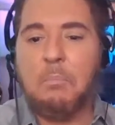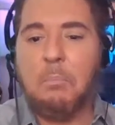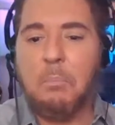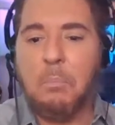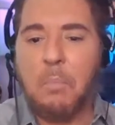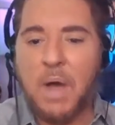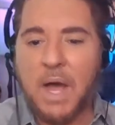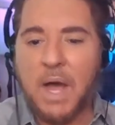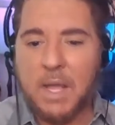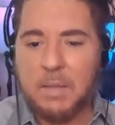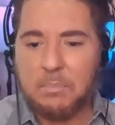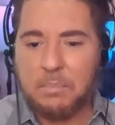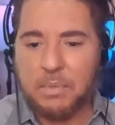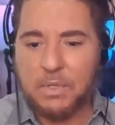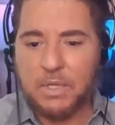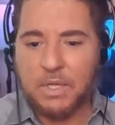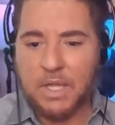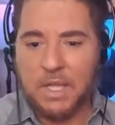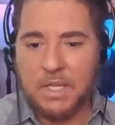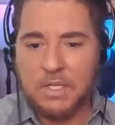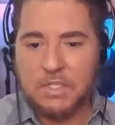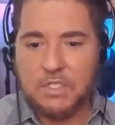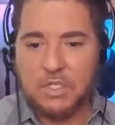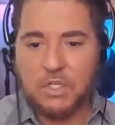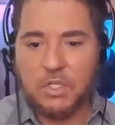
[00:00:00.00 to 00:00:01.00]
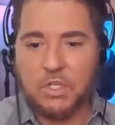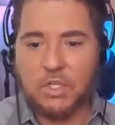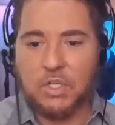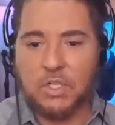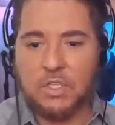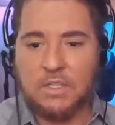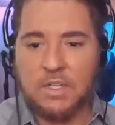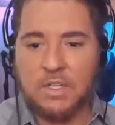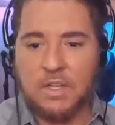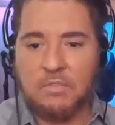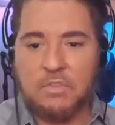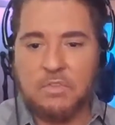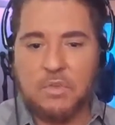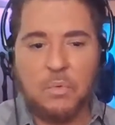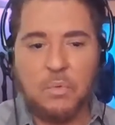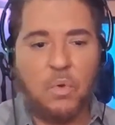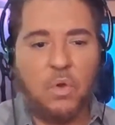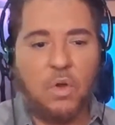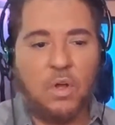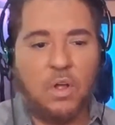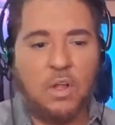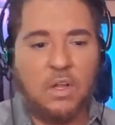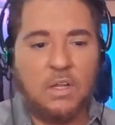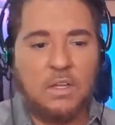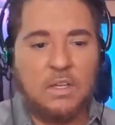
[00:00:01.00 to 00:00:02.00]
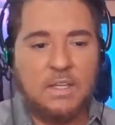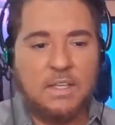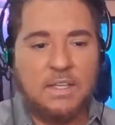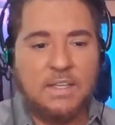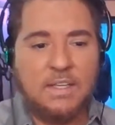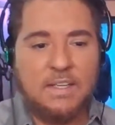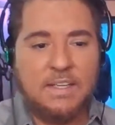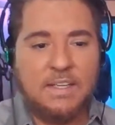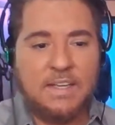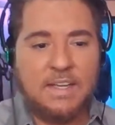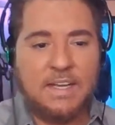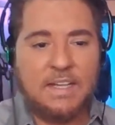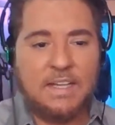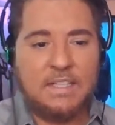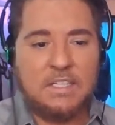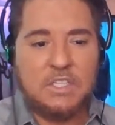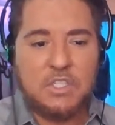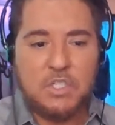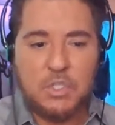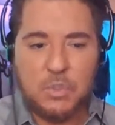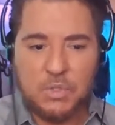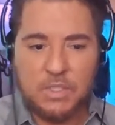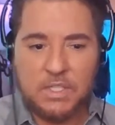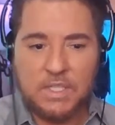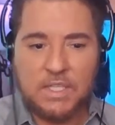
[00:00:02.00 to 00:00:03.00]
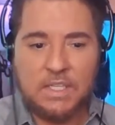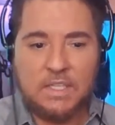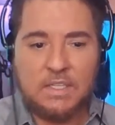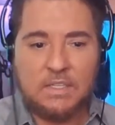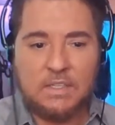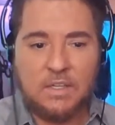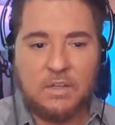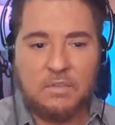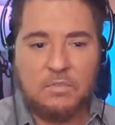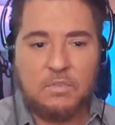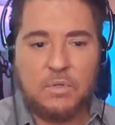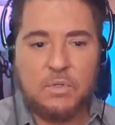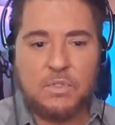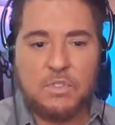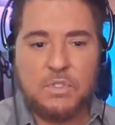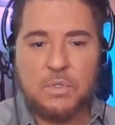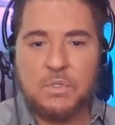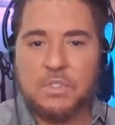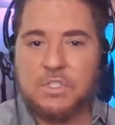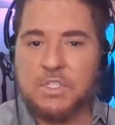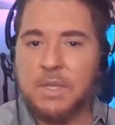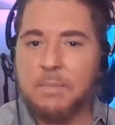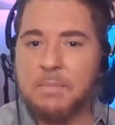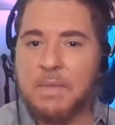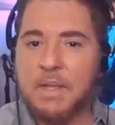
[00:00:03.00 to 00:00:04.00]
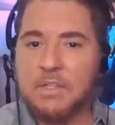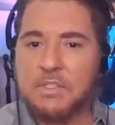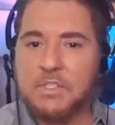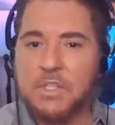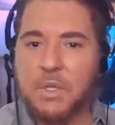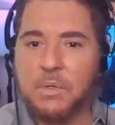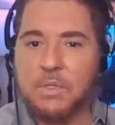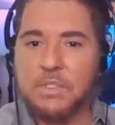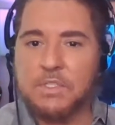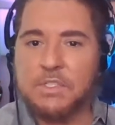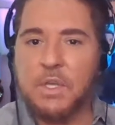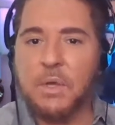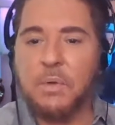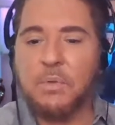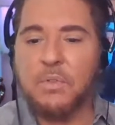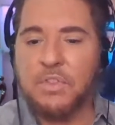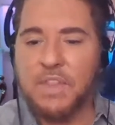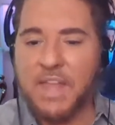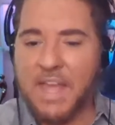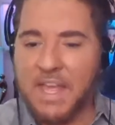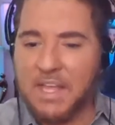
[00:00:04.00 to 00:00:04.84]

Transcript: My pleasure. Love you all. And Julie, love you too, Jim XOXO.